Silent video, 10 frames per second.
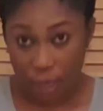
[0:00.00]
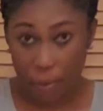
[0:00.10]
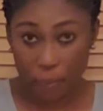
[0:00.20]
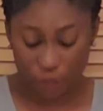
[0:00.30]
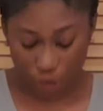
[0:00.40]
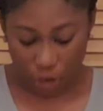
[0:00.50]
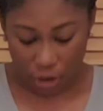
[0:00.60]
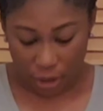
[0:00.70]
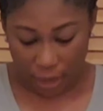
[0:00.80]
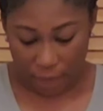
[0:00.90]
me position
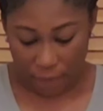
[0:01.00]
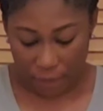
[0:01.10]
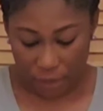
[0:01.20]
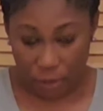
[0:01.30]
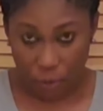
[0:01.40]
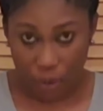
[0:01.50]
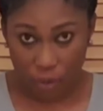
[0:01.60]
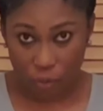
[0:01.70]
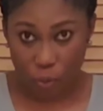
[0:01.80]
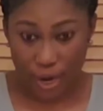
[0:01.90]
the camera so we
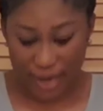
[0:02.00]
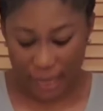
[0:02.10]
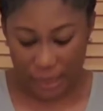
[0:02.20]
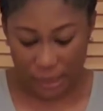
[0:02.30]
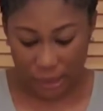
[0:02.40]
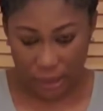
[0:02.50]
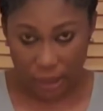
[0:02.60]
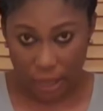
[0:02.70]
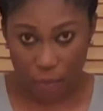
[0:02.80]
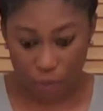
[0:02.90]
can weigh and see
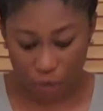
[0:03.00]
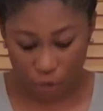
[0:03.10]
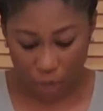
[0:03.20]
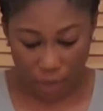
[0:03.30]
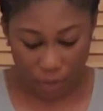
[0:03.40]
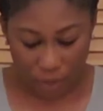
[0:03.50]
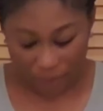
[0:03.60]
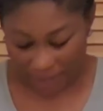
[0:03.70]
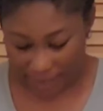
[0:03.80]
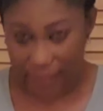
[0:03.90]
how much I weigh
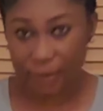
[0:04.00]
right now.